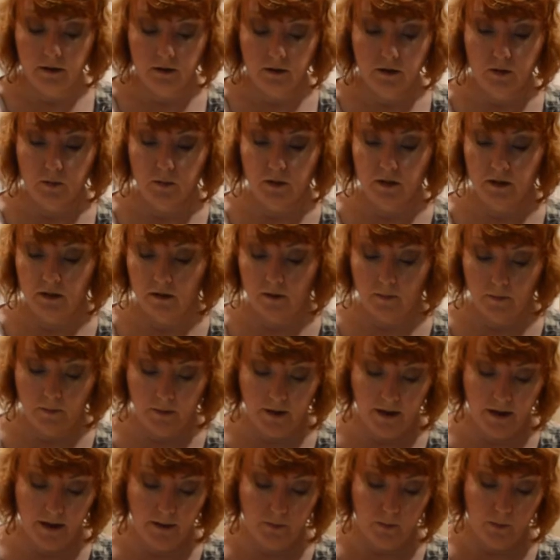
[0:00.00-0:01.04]
some salt and
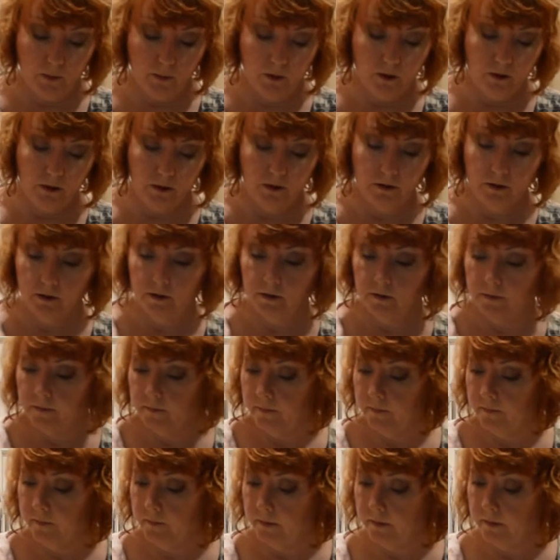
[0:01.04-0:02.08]
pepper,
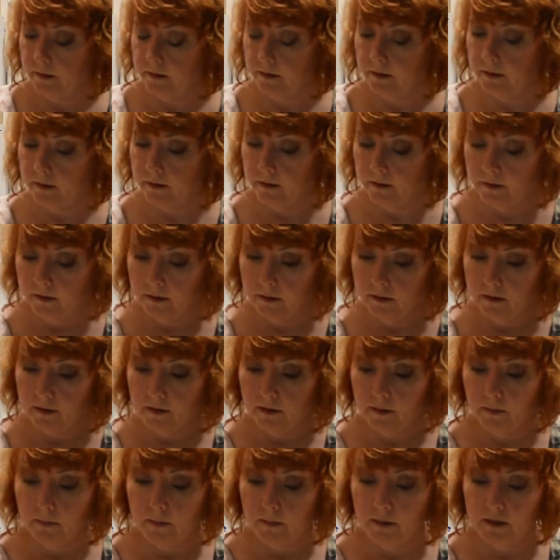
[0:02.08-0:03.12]

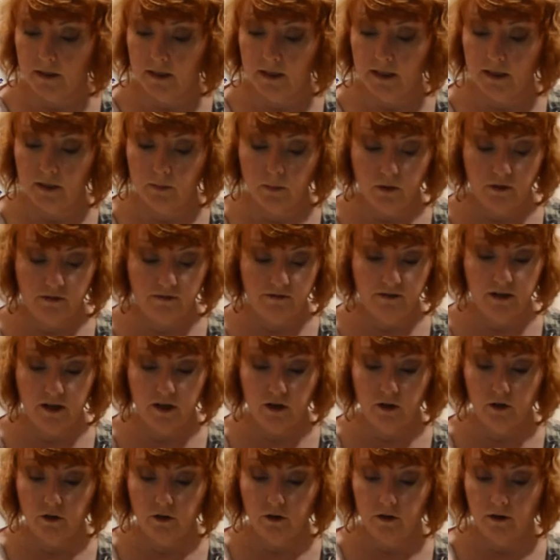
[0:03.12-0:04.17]
a teaspoon of
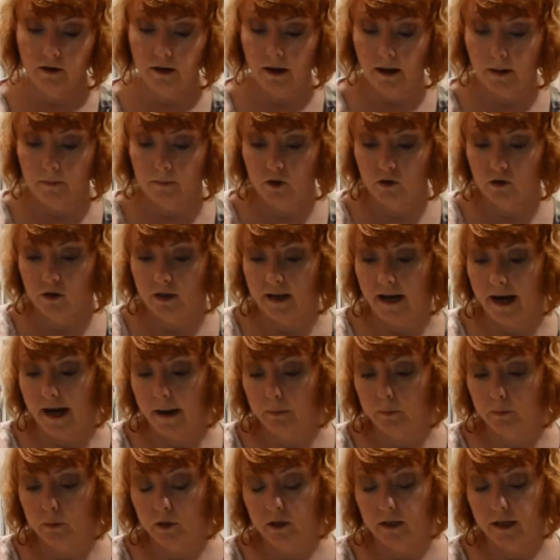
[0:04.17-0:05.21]
vinegar. I'm using
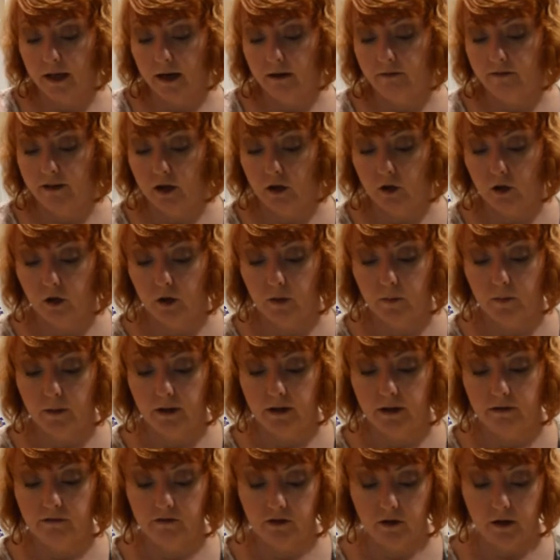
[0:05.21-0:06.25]
apple cider vinegar, but
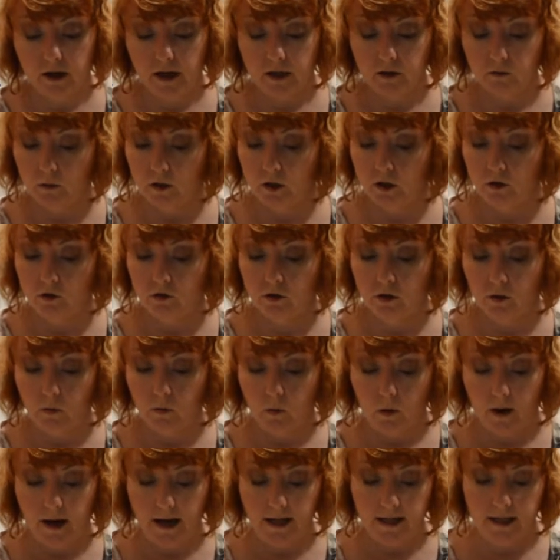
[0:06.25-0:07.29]
if you guys want to use the
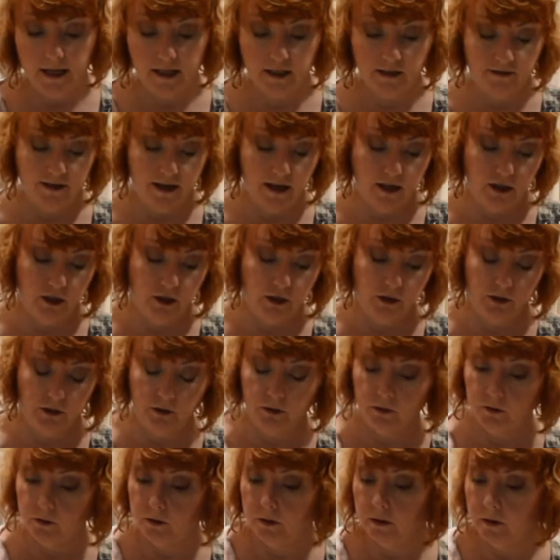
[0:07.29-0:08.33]
white, that's fine too.